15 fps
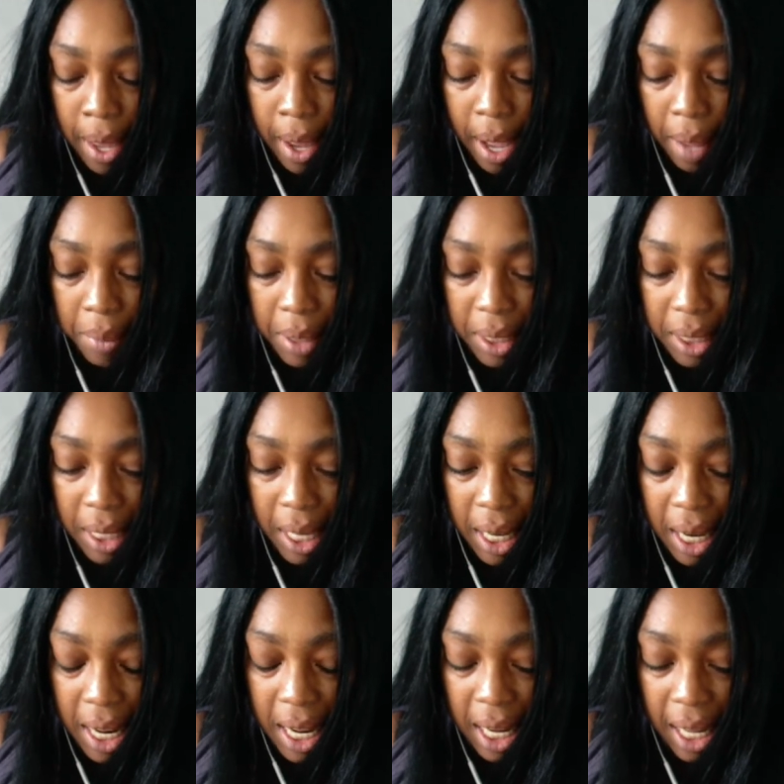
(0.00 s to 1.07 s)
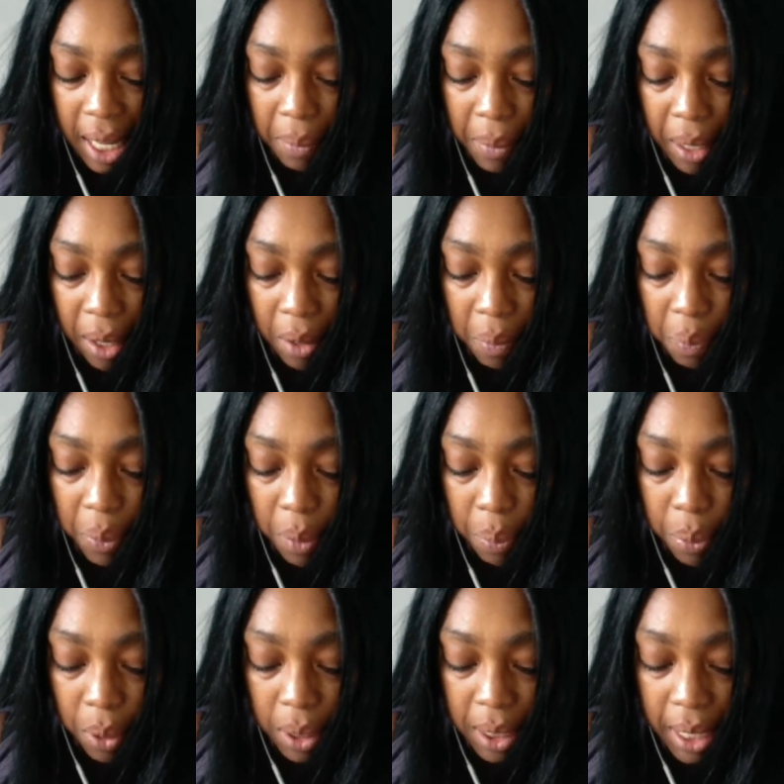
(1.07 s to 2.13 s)
I'm seeing a lot of married
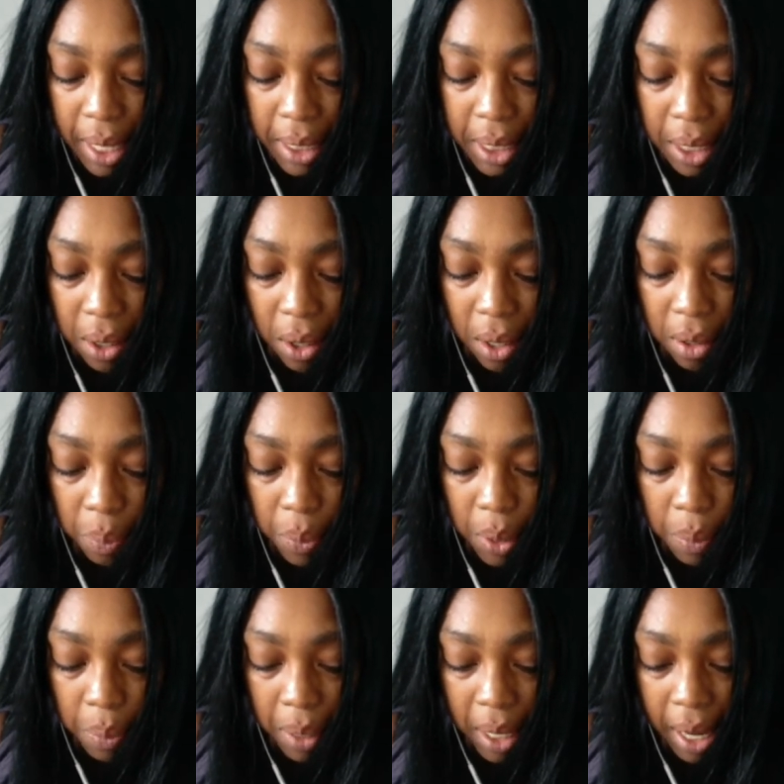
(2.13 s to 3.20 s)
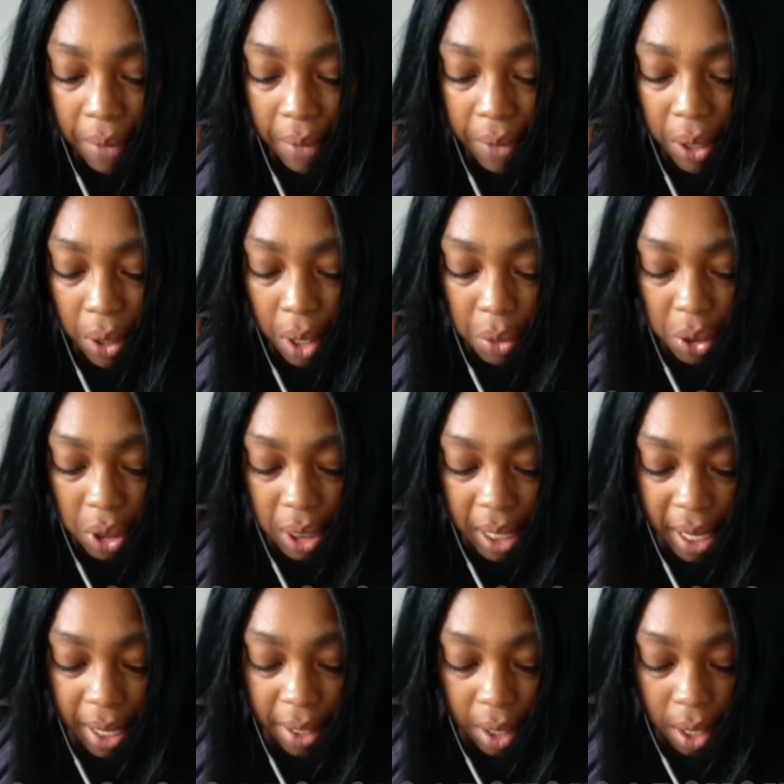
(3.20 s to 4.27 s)
people dating other people and having
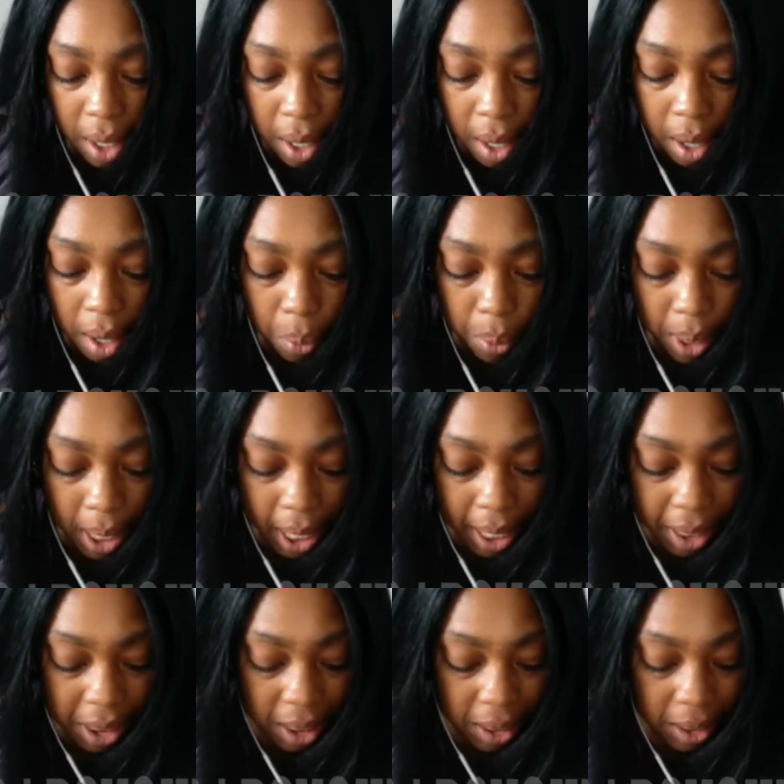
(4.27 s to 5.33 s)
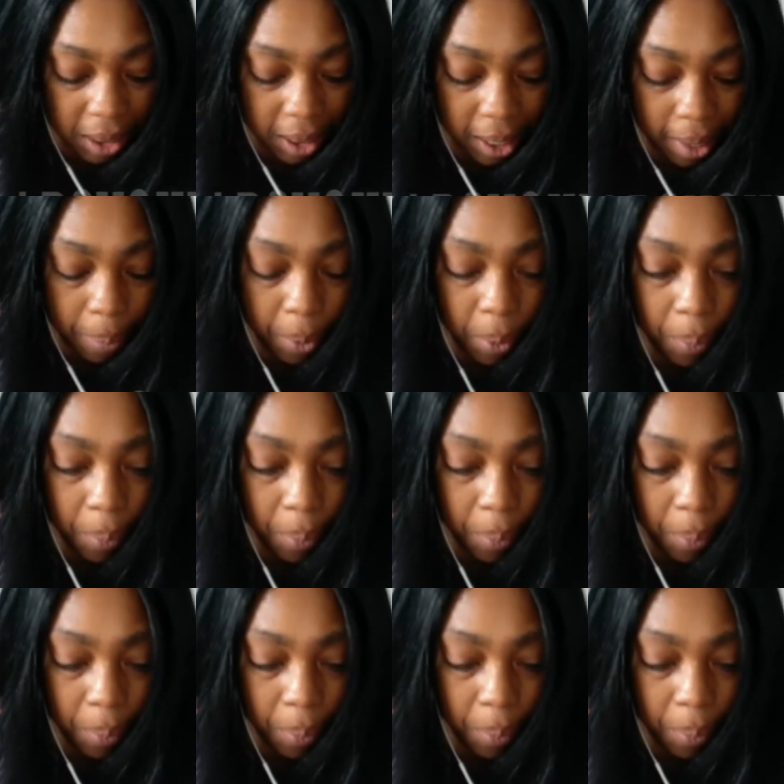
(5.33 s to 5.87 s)
outside a relationship.